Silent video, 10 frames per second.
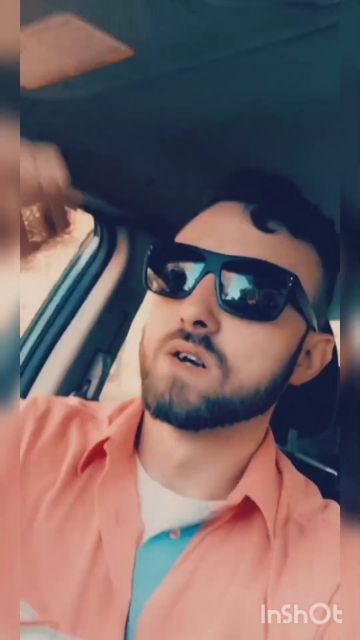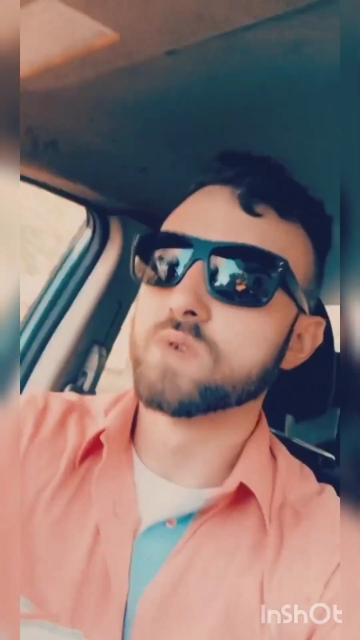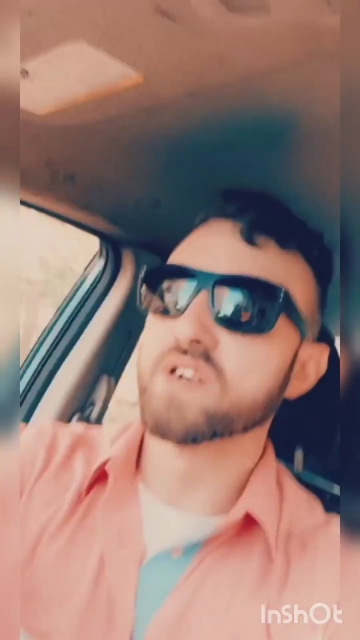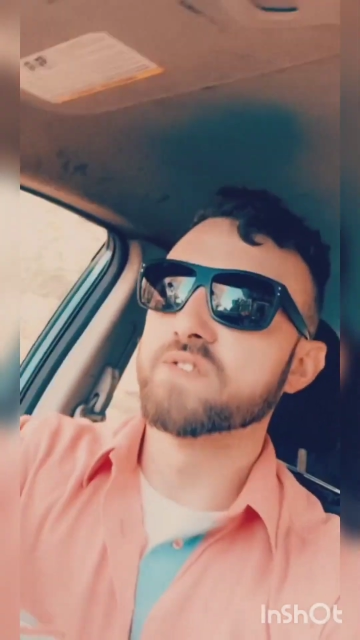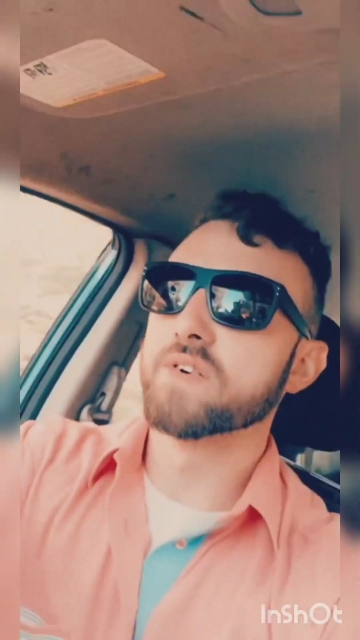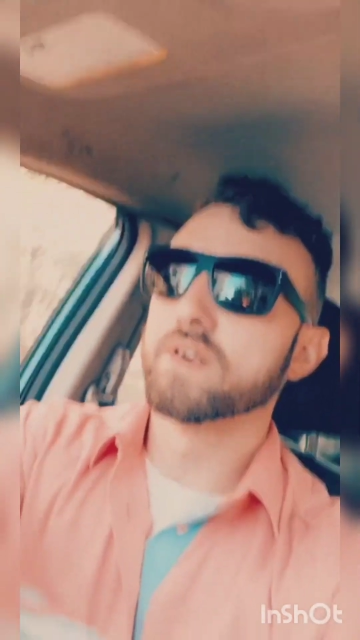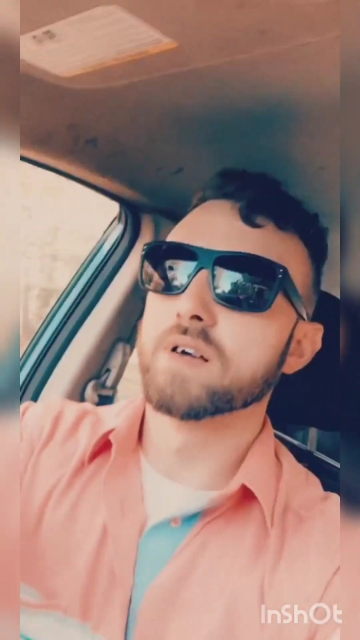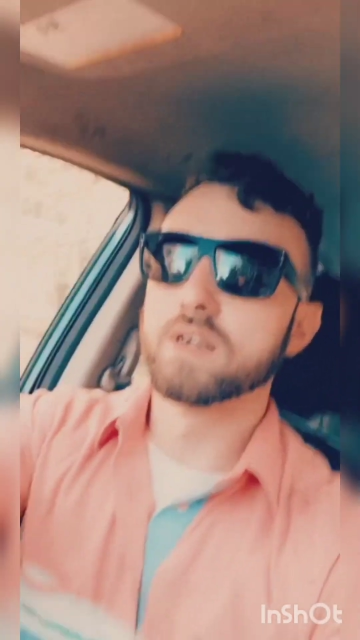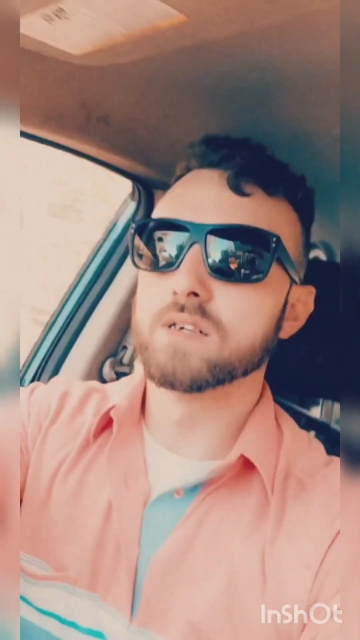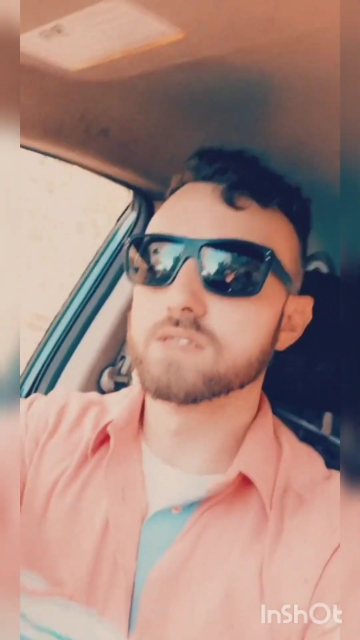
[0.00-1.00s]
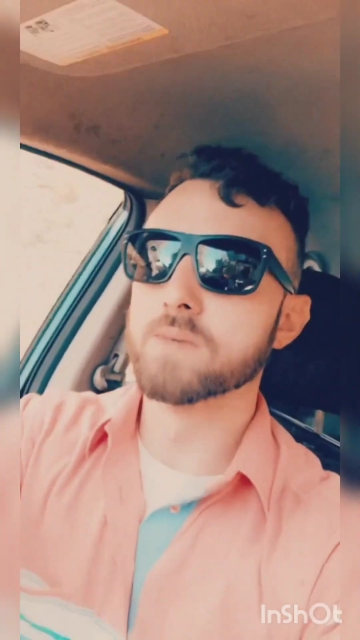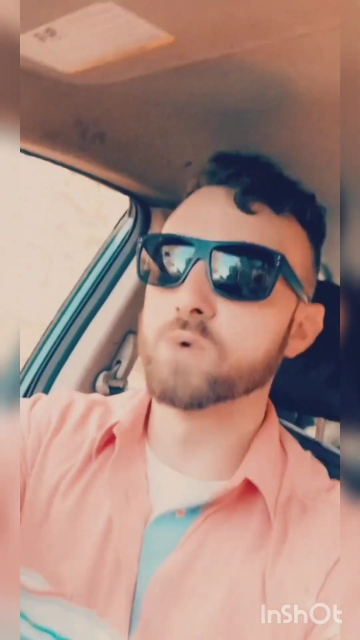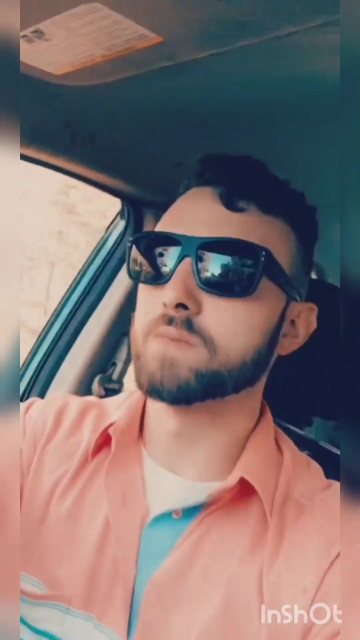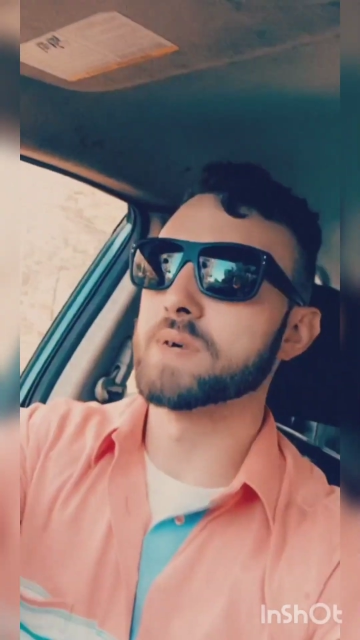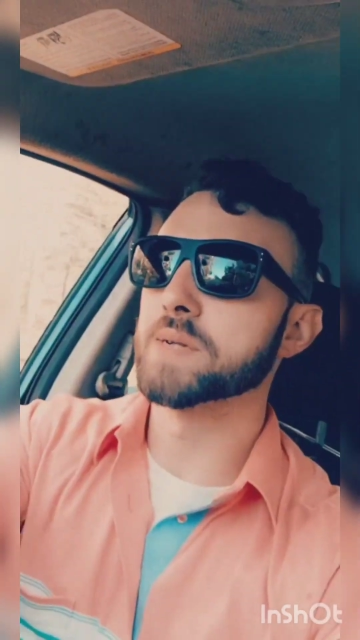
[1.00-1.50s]
We have
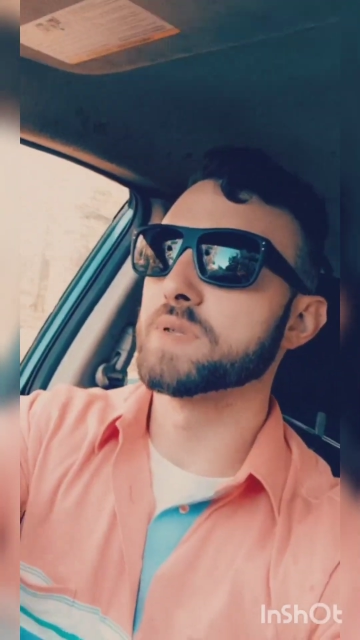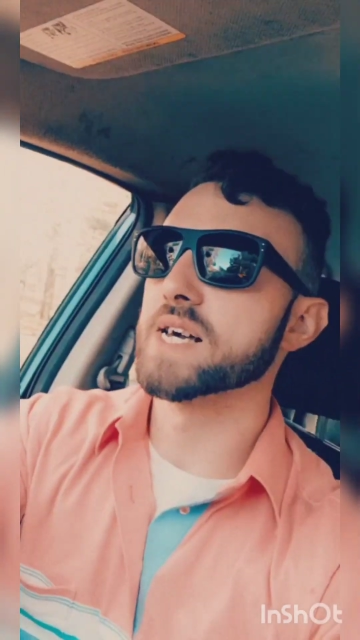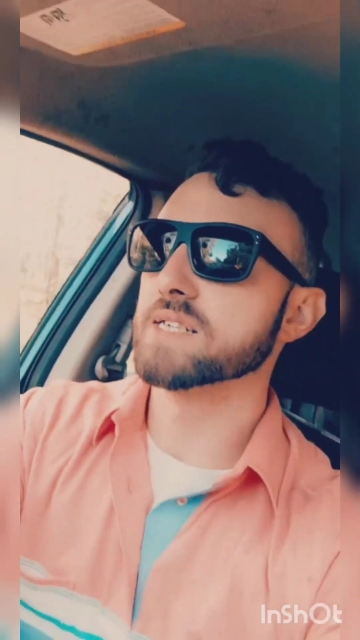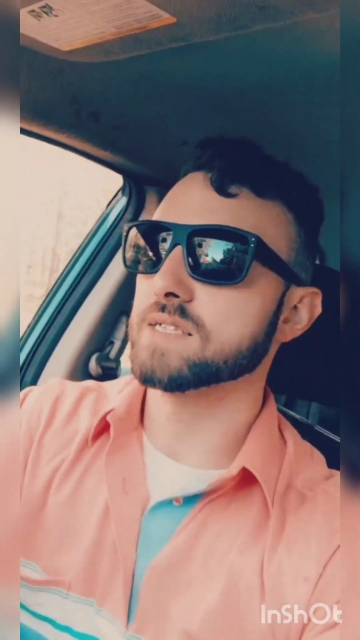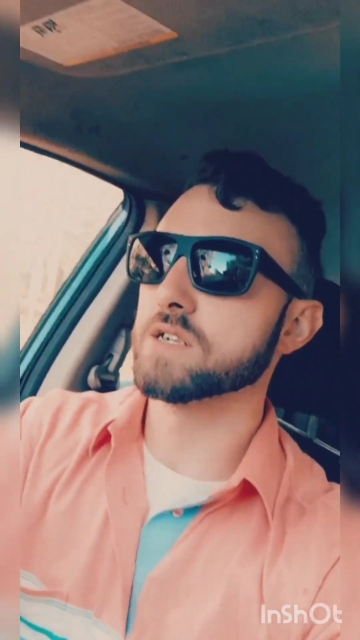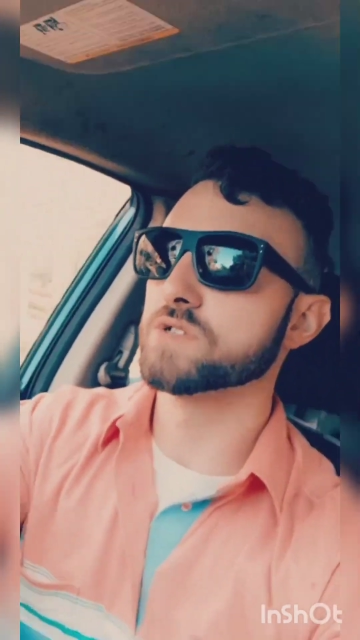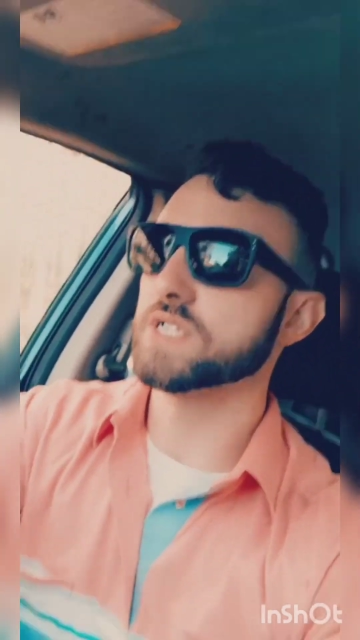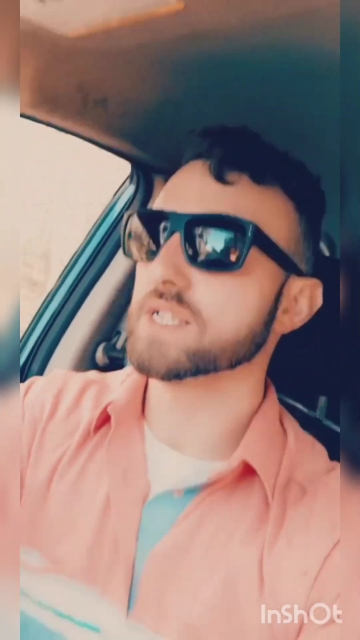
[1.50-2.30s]
somewhat made plans to go see